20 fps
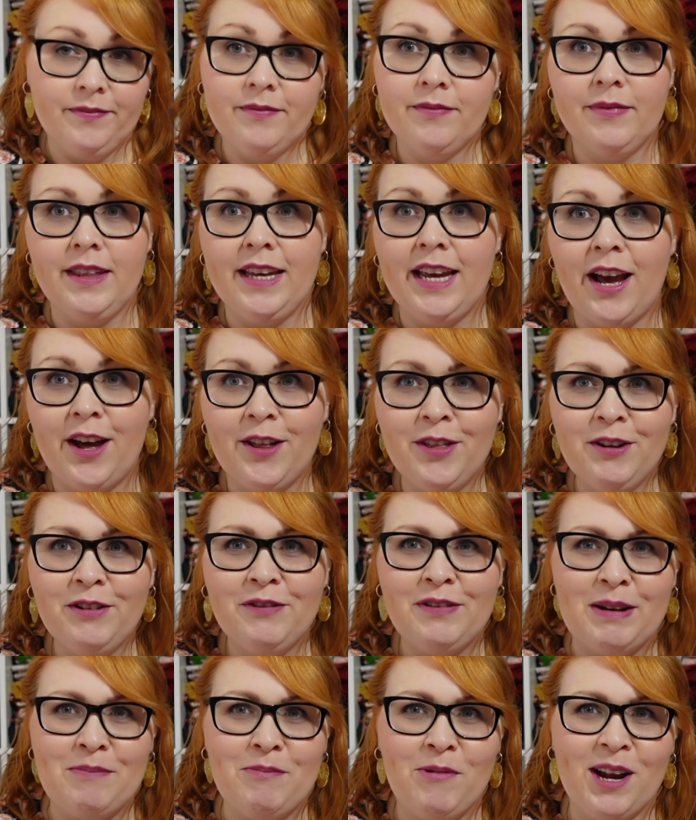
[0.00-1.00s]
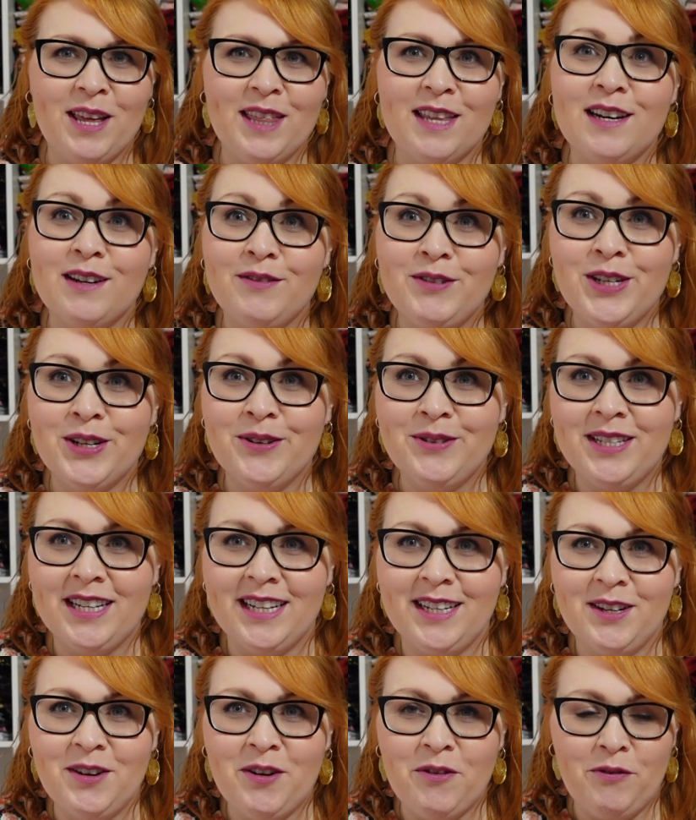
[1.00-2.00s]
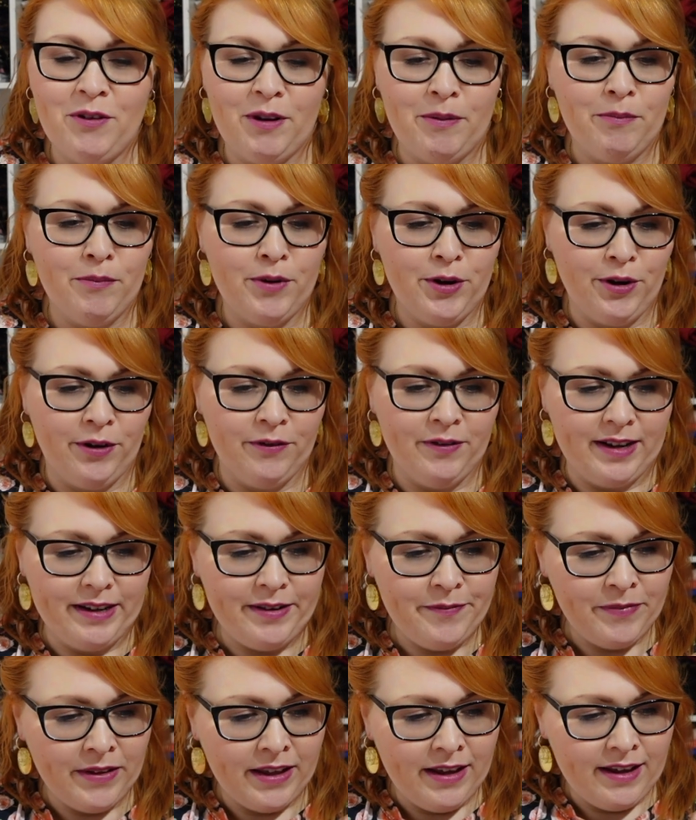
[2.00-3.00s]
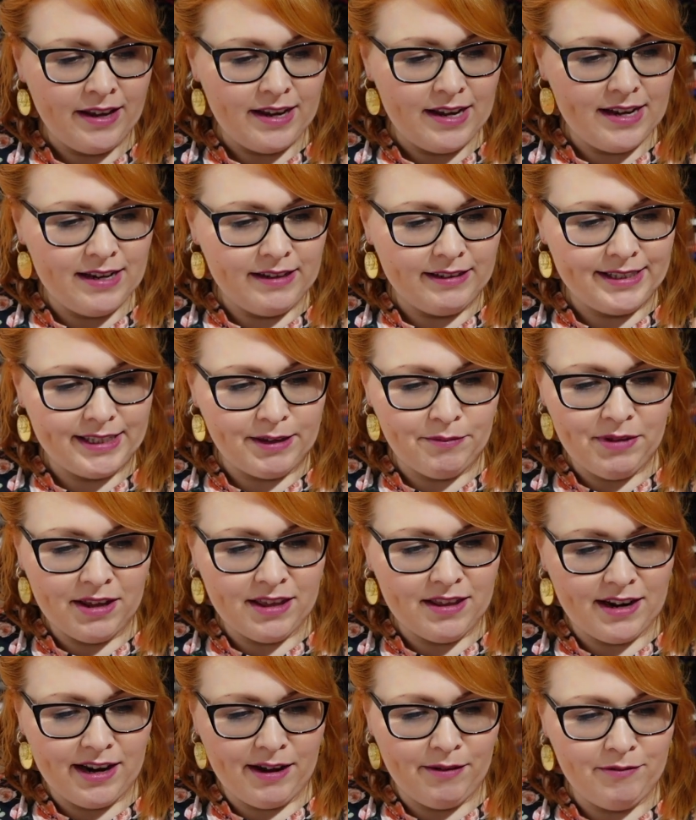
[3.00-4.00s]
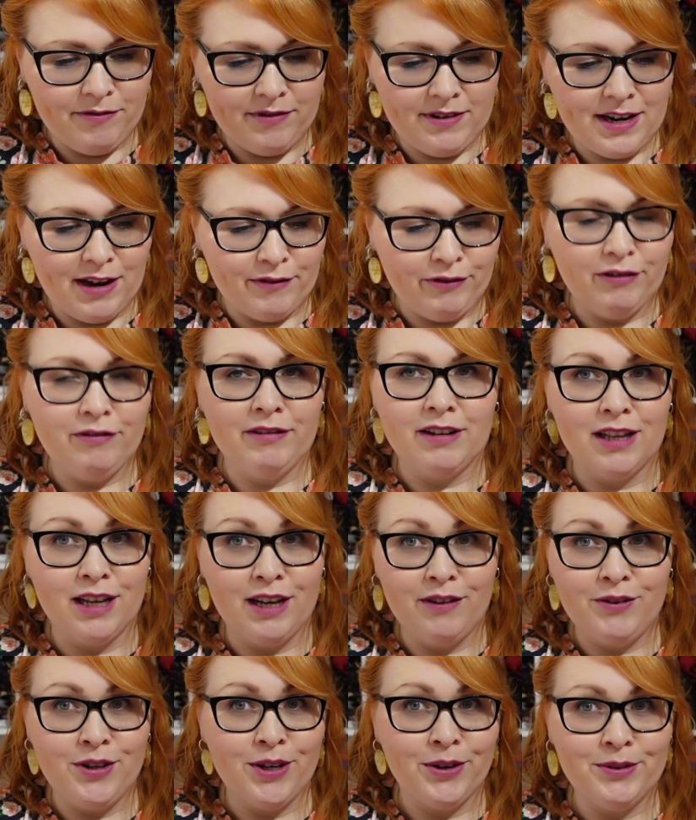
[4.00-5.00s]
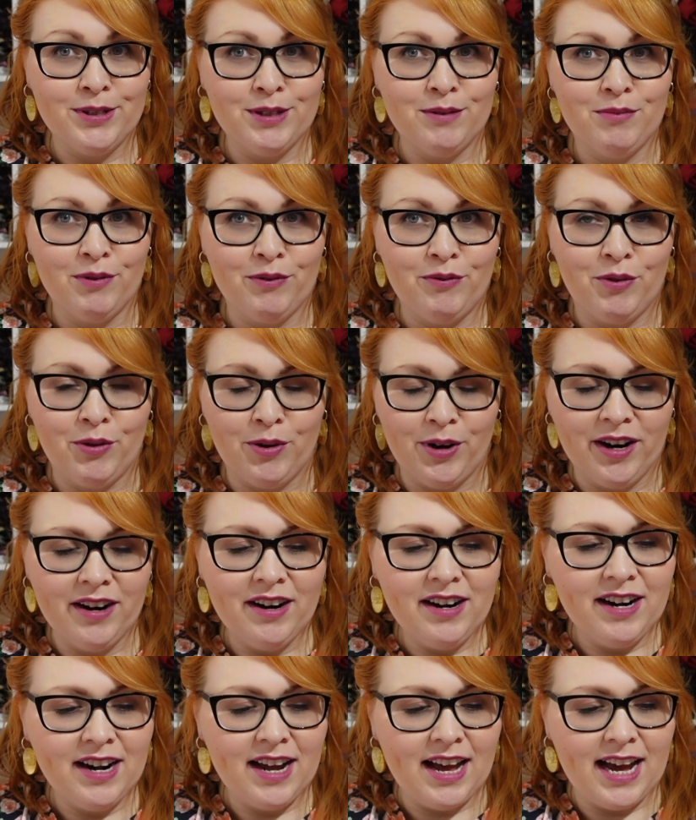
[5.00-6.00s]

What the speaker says: The other fabric that I've chosen from Minerva is something that I would never really have chosen before.